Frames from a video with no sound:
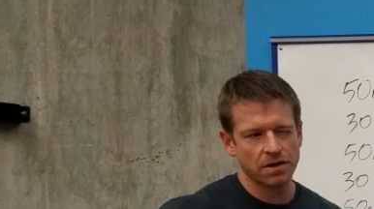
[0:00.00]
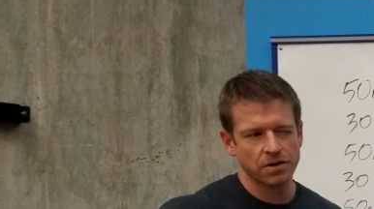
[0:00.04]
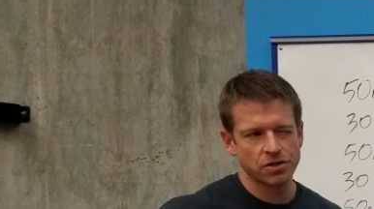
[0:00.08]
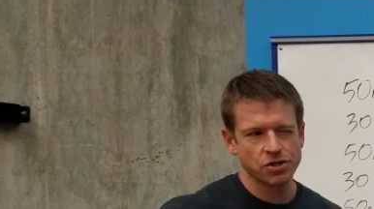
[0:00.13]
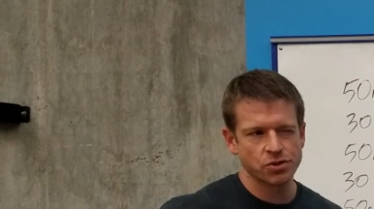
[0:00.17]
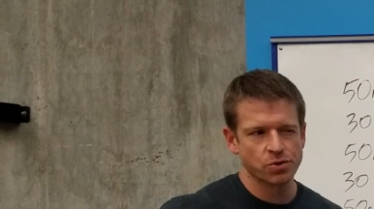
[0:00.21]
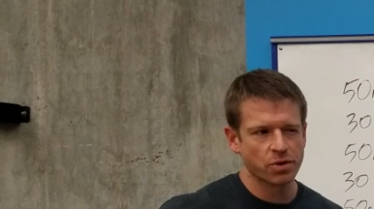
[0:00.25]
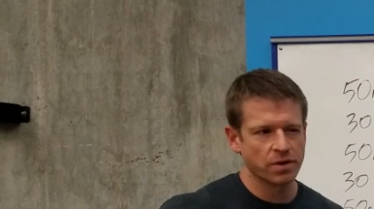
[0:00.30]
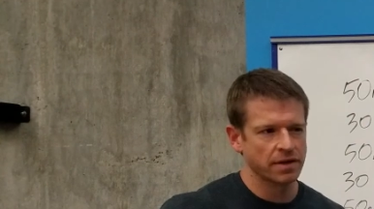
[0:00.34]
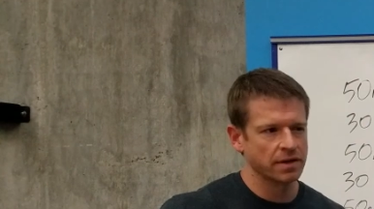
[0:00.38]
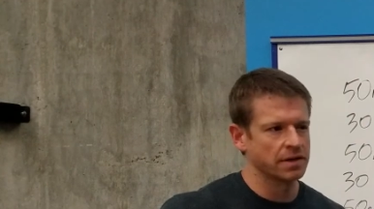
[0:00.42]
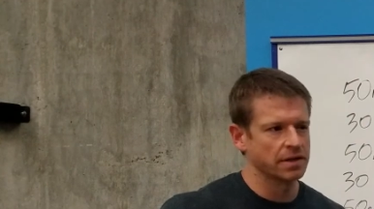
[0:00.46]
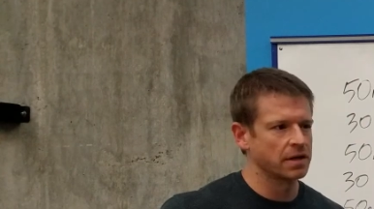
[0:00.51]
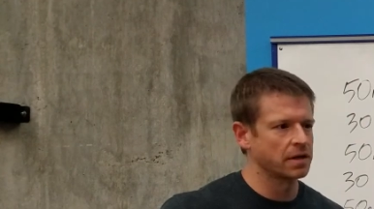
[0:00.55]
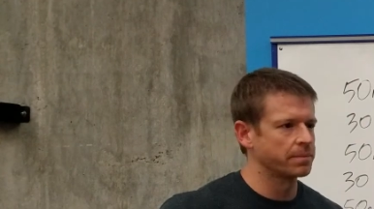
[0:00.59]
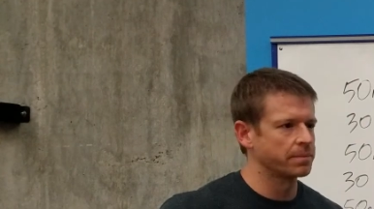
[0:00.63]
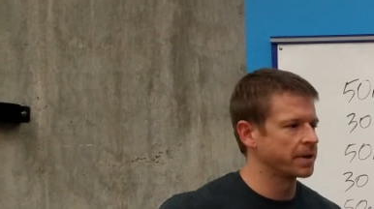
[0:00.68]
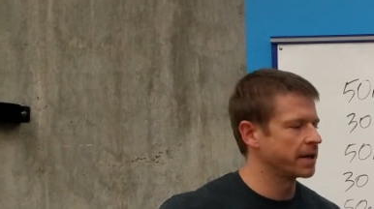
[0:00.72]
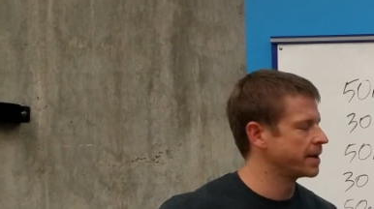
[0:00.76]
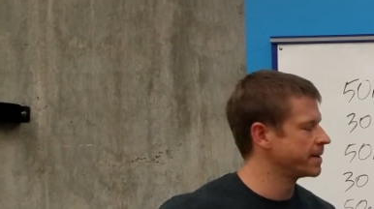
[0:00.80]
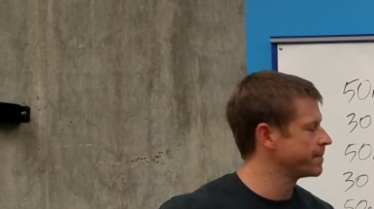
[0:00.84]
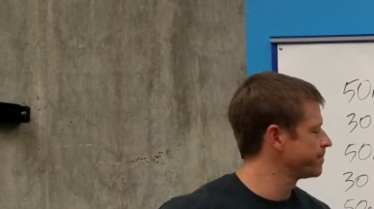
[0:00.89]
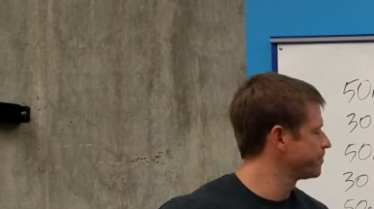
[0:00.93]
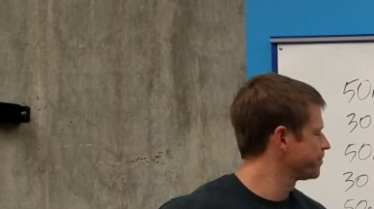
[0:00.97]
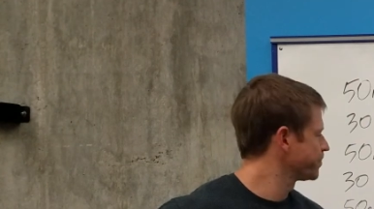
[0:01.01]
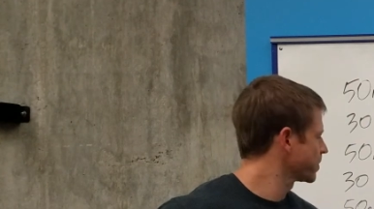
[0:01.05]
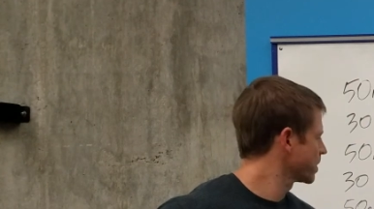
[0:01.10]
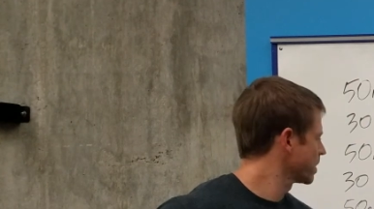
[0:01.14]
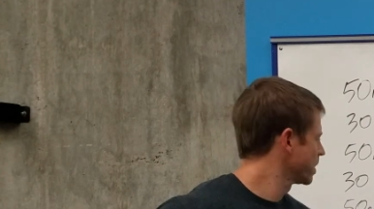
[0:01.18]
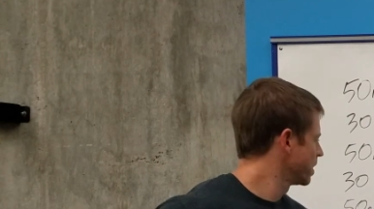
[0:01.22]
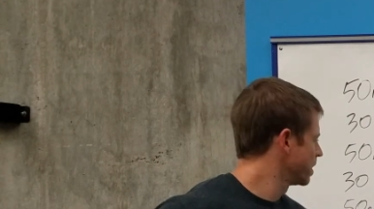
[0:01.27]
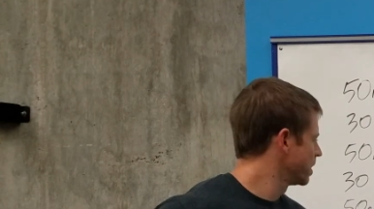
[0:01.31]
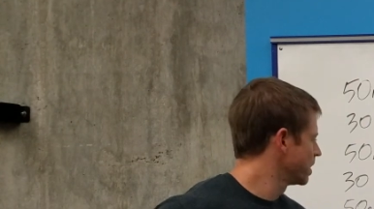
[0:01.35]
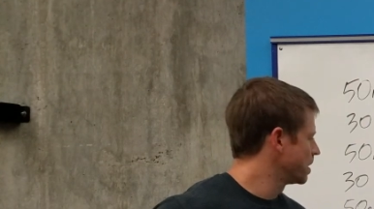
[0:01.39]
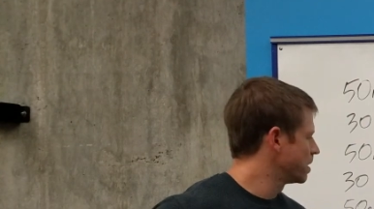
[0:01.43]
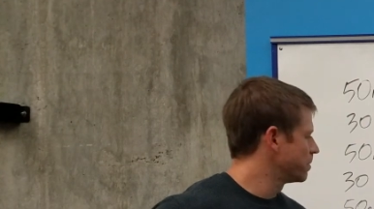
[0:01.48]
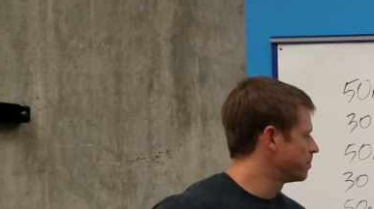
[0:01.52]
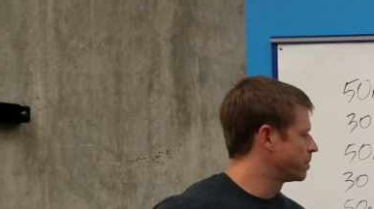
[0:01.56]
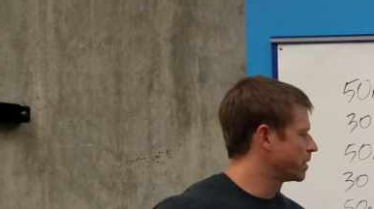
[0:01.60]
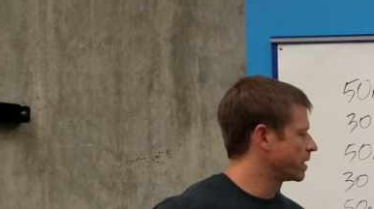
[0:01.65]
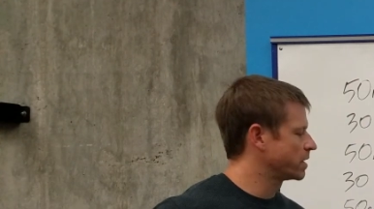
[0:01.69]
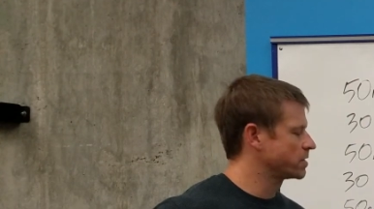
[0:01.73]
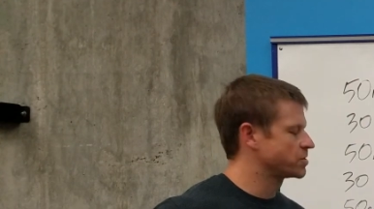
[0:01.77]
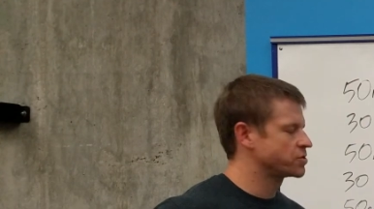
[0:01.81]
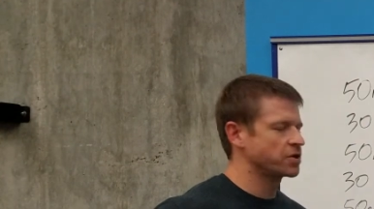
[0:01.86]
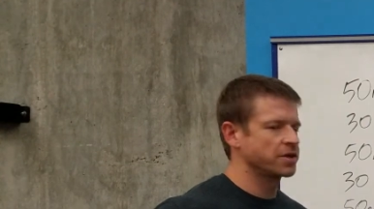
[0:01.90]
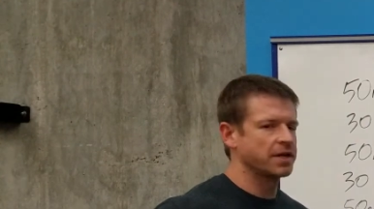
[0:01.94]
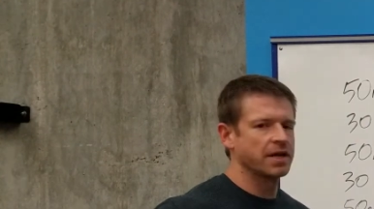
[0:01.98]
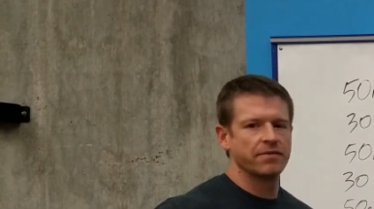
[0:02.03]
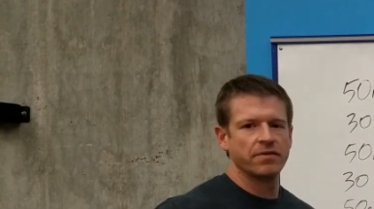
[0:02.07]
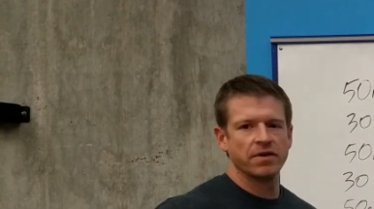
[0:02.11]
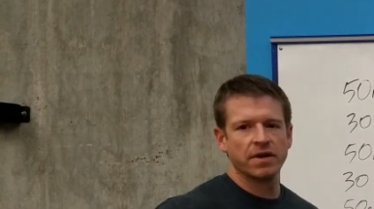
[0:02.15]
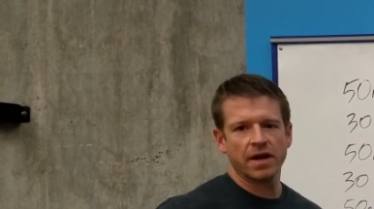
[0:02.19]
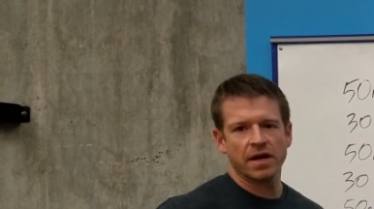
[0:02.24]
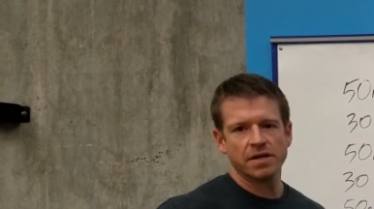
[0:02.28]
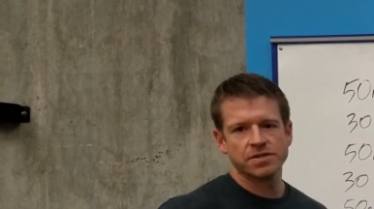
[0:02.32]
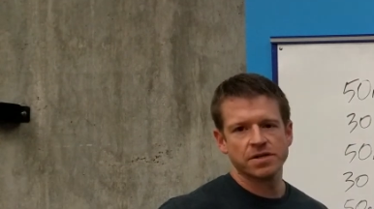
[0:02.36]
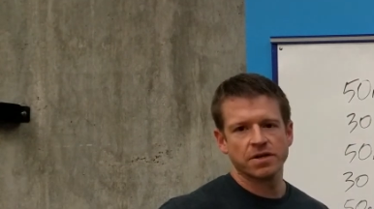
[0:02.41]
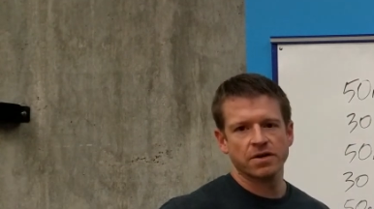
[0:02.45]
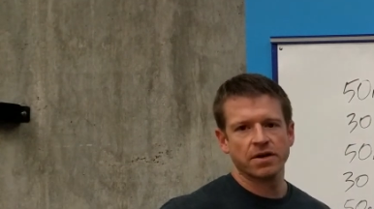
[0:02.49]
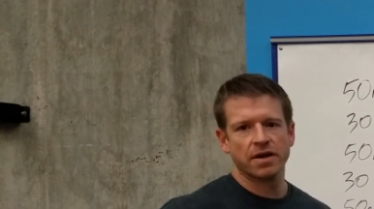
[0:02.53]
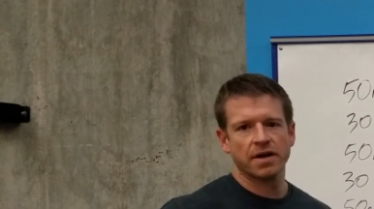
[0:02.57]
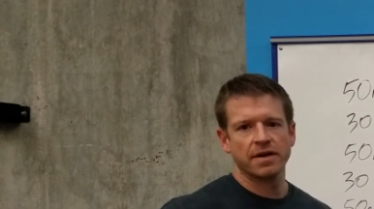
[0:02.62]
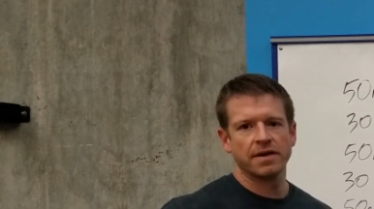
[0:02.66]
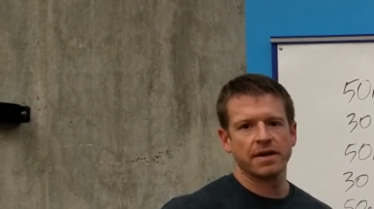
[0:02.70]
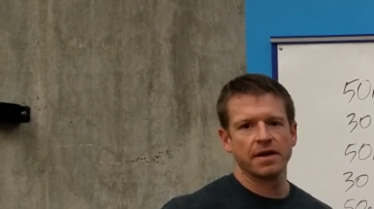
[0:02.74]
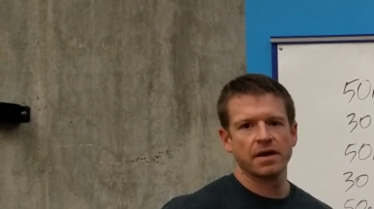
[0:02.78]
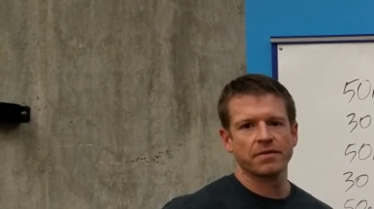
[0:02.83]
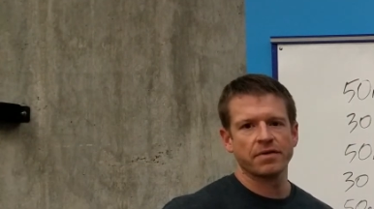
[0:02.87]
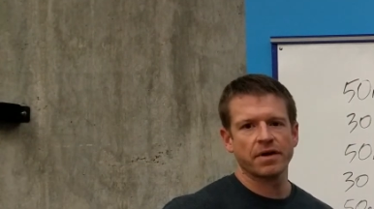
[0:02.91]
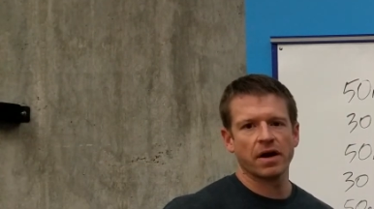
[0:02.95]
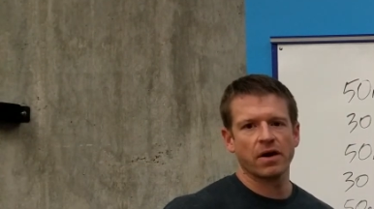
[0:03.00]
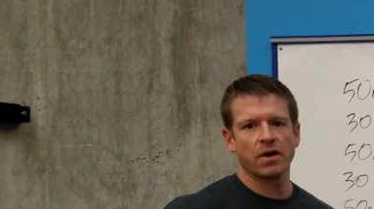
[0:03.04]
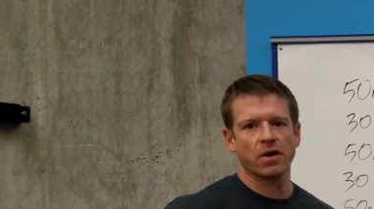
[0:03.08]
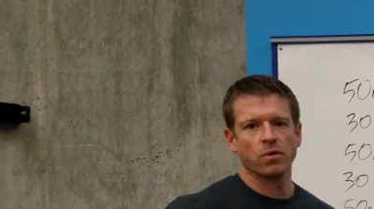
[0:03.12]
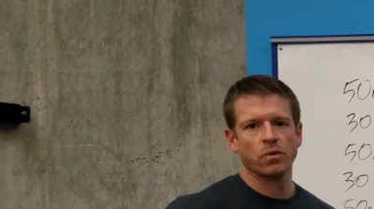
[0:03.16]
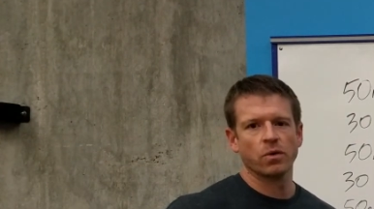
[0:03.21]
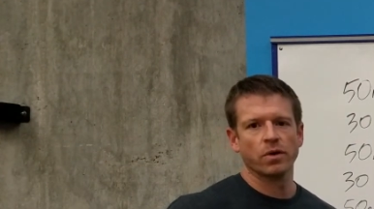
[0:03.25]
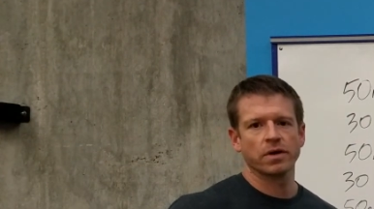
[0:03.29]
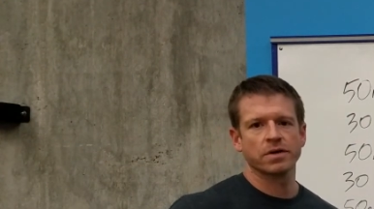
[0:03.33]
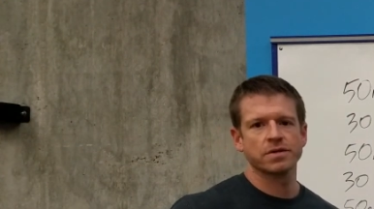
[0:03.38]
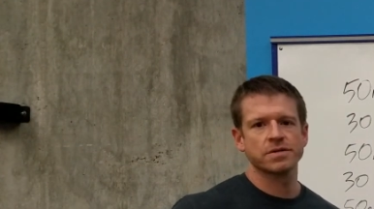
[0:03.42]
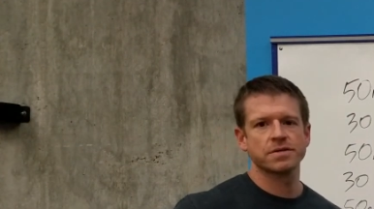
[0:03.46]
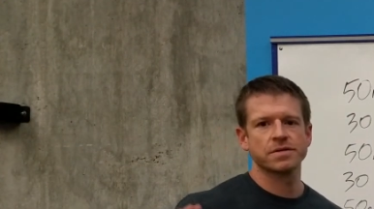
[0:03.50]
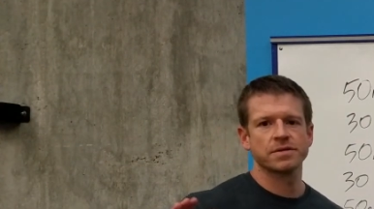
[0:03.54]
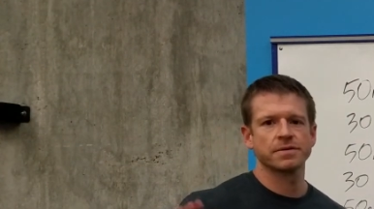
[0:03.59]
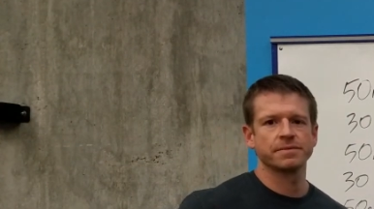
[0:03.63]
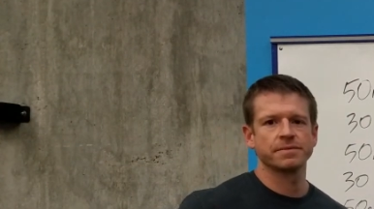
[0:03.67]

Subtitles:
to shorten it a little bit, but it should give you guys a good idea of how it works.